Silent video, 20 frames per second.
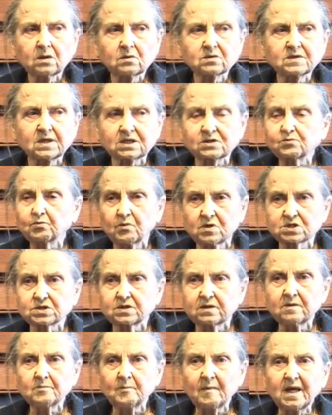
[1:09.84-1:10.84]
That was
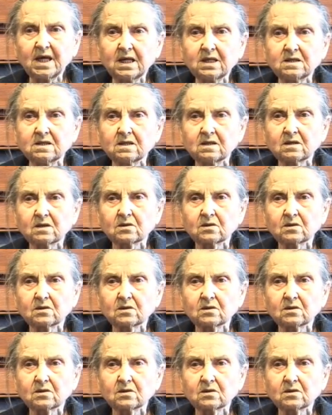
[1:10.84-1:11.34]
the main